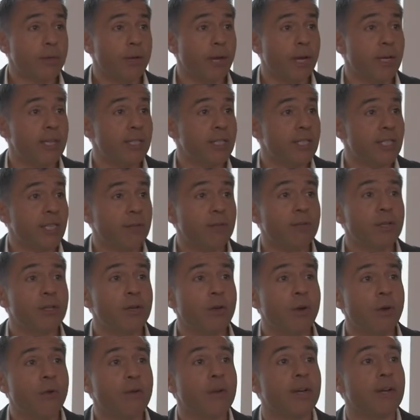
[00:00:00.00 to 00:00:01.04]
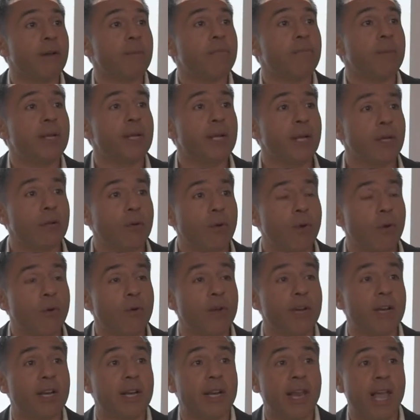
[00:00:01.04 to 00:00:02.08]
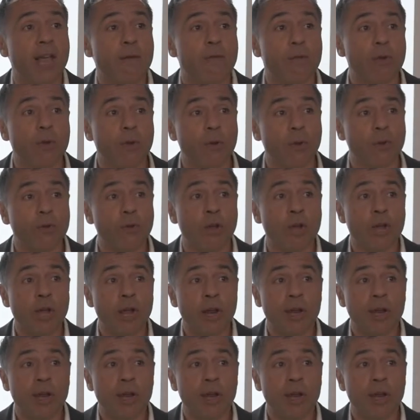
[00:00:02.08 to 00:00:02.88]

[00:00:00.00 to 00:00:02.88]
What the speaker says: any civil code, any penal code, any labor code.